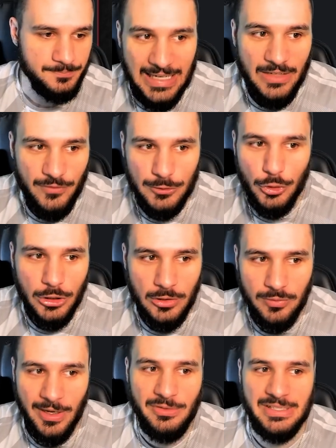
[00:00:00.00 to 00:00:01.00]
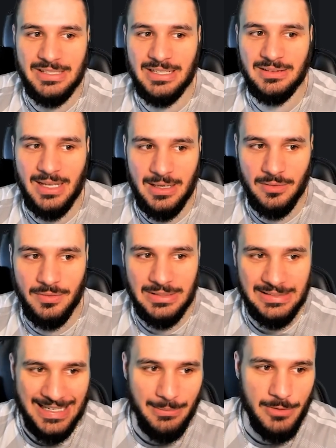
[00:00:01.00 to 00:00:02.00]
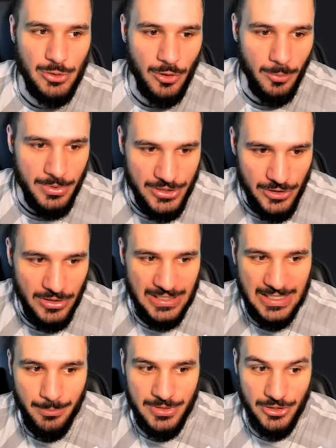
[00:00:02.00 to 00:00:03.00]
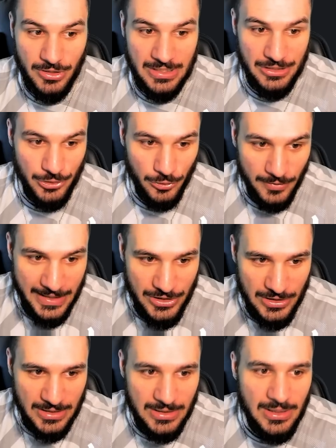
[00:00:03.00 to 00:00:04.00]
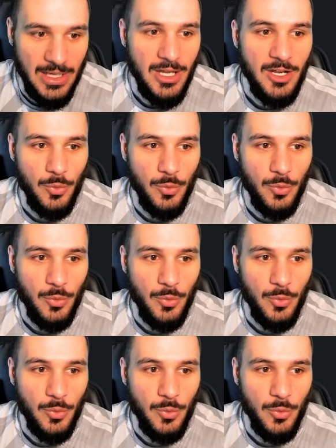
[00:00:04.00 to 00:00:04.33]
And if you look around, he did a lot of damage while berserking duration.